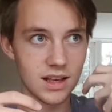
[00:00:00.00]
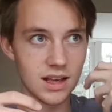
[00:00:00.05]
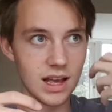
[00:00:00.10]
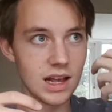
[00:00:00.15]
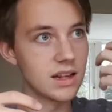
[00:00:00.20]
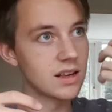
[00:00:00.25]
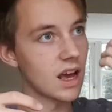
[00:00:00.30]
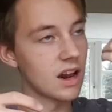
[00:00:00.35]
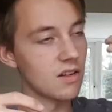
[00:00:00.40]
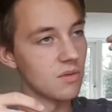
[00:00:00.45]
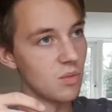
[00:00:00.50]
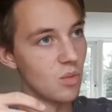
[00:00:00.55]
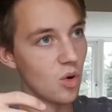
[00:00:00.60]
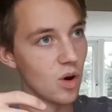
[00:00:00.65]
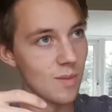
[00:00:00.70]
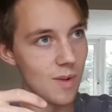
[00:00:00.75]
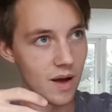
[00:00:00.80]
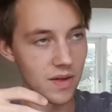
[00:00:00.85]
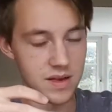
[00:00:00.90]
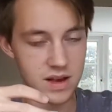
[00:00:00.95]
it's kind of more
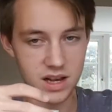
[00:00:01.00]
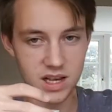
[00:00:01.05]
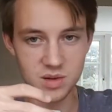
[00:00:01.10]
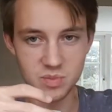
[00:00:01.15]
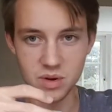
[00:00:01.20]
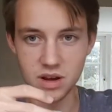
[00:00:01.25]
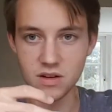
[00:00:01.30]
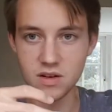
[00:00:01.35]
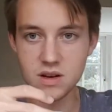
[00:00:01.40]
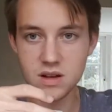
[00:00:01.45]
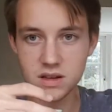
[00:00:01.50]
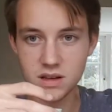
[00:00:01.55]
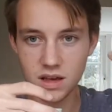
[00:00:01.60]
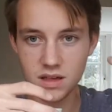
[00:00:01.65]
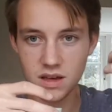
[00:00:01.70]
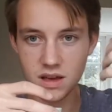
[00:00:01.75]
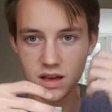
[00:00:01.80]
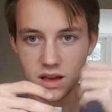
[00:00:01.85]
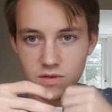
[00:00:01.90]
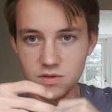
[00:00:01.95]
about the experience, I
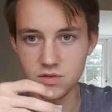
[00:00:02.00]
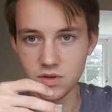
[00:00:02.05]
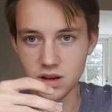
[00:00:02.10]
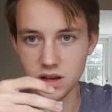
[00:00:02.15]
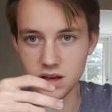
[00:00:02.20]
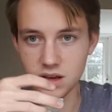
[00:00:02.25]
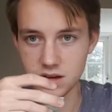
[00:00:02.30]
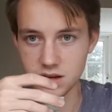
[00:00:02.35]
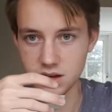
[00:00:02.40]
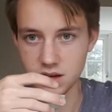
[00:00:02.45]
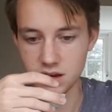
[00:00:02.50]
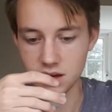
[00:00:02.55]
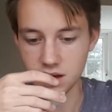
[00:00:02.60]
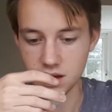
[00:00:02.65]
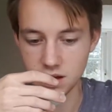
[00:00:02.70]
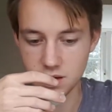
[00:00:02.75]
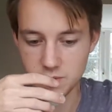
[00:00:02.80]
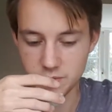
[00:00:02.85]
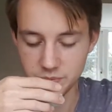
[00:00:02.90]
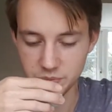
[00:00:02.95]
think, of drinking
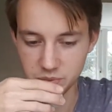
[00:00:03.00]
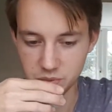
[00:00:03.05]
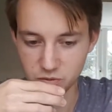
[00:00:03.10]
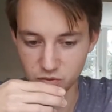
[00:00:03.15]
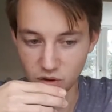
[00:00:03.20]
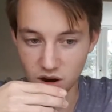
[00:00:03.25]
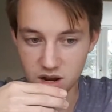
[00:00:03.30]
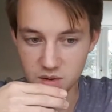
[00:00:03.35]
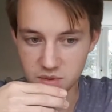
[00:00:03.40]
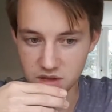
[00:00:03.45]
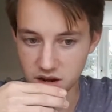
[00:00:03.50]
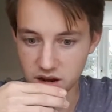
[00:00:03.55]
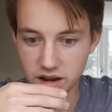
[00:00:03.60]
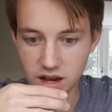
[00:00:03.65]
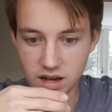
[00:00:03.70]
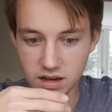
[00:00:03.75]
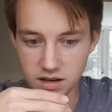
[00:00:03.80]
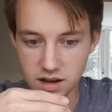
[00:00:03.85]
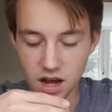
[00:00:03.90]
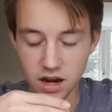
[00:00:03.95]
ripe than it
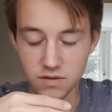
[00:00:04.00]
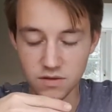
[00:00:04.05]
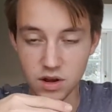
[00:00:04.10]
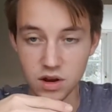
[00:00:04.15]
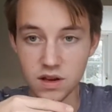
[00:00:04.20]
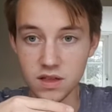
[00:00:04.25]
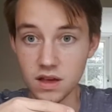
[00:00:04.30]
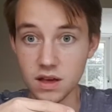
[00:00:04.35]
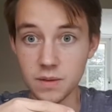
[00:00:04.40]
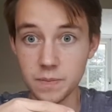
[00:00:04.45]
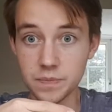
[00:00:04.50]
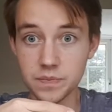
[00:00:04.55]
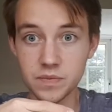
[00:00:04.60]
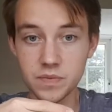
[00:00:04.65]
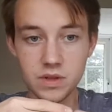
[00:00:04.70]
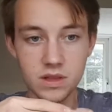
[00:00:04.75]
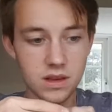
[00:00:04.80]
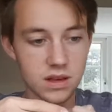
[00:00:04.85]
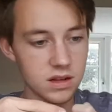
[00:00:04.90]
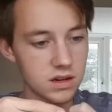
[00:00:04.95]
is kind of
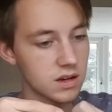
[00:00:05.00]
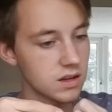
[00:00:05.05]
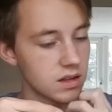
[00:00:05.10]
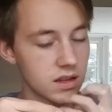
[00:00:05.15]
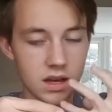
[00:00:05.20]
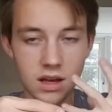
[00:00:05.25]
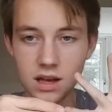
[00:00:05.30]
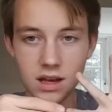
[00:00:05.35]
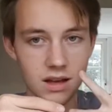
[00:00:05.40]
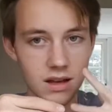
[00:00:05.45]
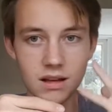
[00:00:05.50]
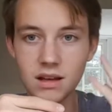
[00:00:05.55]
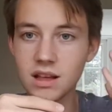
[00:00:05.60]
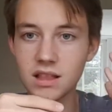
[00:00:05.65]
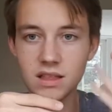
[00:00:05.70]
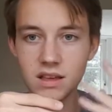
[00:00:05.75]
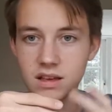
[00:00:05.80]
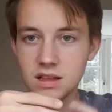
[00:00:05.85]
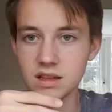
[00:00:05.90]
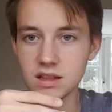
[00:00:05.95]
the
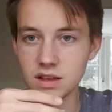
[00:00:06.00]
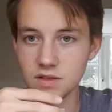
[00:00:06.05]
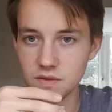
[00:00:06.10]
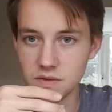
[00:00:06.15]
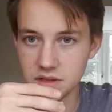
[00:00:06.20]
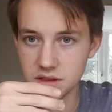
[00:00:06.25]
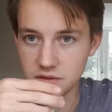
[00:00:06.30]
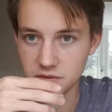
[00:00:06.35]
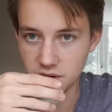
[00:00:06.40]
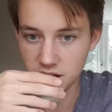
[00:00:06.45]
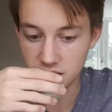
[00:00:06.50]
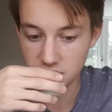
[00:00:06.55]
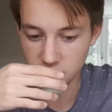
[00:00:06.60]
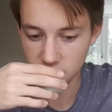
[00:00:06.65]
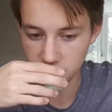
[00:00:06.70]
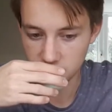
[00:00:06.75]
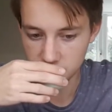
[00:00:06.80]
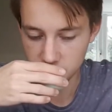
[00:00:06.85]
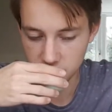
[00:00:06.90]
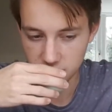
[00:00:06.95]

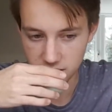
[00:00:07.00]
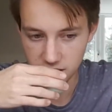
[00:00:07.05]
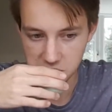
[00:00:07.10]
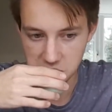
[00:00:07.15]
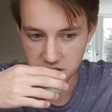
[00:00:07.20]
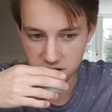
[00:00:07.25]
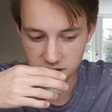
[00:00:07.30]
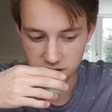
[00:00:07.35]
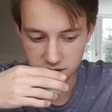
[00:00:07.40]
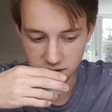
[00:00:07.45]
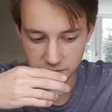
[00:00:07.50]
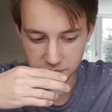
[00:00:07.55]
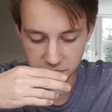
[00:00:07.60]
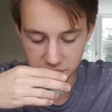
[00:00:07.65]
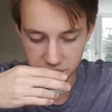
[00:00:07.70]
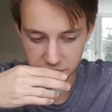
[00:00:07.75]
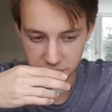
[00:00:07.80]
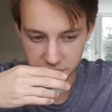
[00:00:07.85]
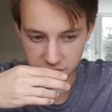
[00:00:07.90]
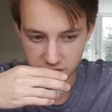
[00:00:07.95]
flavour. But let me just
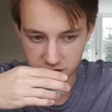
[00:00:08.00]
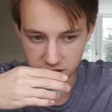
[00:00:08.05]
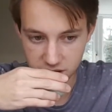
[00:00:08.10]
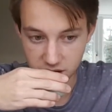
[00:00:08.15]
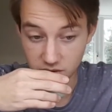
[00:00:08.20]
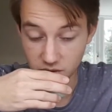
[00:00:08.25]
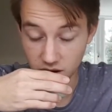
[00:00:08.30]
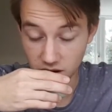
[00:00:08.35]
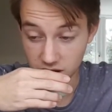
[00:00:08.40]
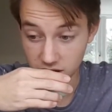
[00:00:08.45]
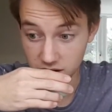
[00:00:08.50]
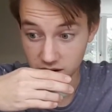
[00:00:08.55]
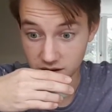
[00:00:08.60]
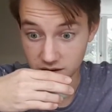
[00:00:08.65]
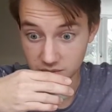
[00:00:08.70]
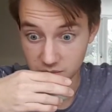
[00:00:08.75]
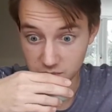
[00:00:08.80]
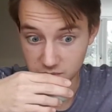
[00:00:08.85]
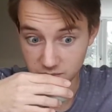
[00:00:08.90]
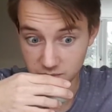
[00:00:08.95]
see if I can
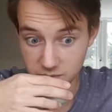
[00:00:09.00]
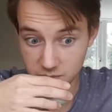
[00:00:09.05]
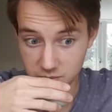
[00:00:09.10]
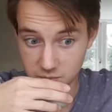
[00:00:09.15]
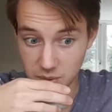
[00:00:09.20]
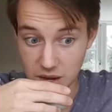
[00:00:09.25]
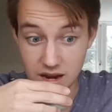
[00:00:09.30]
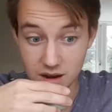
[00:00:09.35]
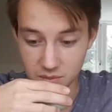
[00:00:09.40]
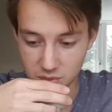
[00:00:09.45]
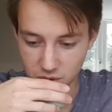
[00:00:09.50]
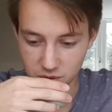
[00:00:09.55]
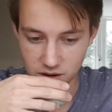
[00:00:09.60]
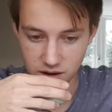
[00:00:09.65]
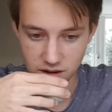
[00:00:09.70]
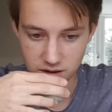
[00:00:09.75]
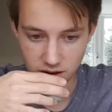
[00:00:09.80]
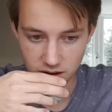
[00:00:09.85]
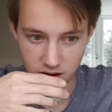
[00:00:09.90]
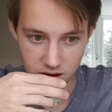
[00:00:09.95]
pinpoint
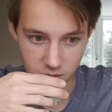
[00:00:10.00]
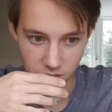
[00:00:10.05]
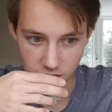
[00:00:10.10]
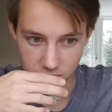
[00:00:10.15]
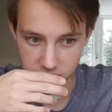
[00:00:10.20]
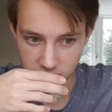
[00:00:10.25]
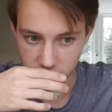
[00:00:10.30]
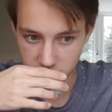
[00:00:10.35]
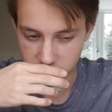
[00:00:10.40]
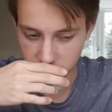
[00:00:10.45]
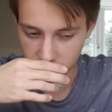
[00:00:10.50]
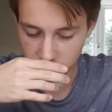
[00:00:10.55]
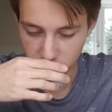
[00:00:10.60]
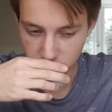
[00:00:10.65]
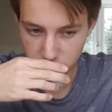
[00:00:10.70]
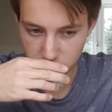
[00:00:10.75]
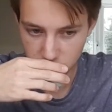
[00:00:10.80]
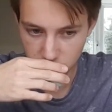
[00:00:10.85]
exactly what I'm tasting.